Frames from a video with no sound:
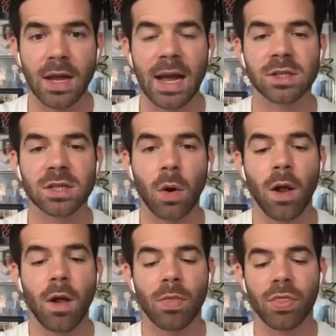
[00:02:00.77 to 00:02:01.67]
And
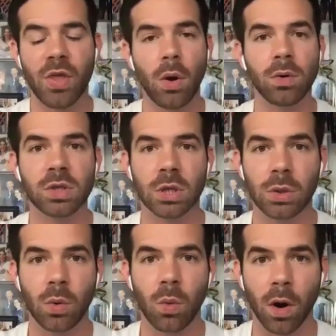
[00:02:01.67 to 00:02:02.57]
so those
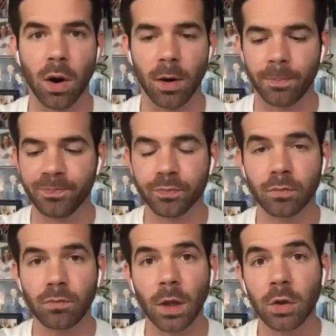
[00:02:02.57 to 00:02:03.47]
who were
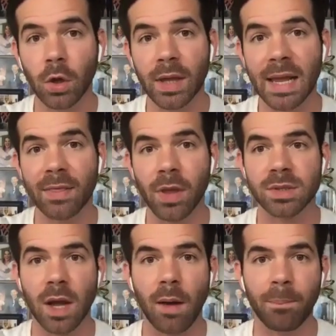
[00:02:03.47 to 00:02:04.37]
looking at
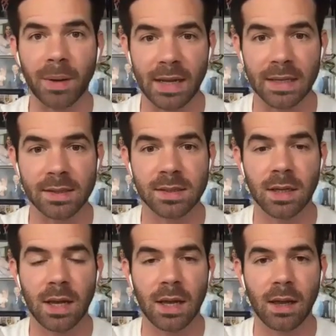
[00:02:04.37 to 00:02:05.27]
those companies
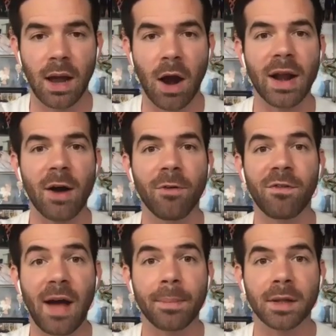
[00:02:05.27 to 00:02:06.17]
are now
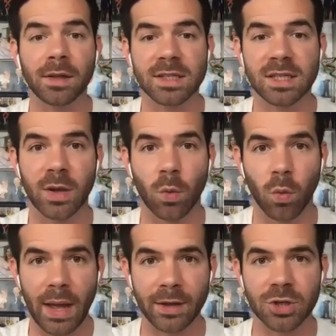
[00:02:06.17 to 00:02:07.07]
fabulously
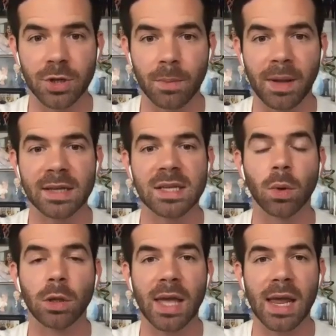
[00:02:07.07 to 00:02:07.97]
rich because they
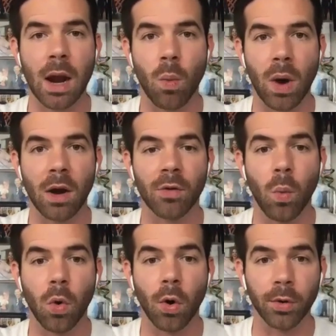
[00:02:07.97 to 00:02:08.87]
were looking at where the
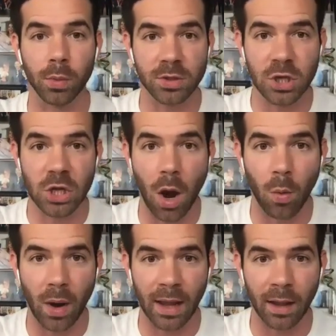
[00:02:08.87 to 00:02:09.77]
world was
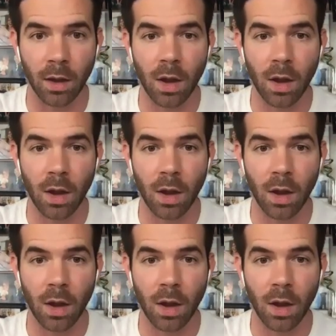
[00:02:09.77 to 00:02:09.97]
going